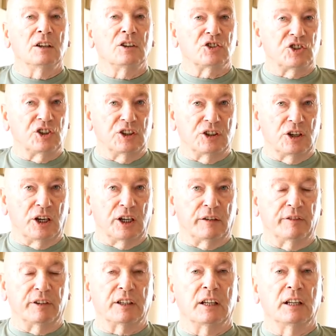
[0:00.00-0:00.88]
she
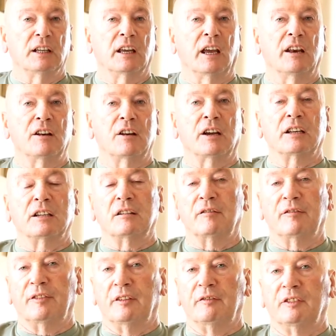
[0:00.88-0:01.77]
died of it in
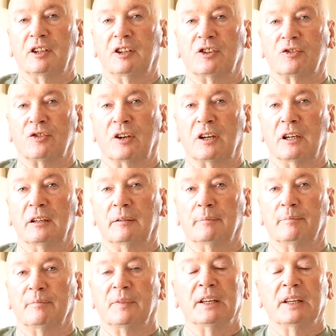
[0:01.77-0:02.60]
1953.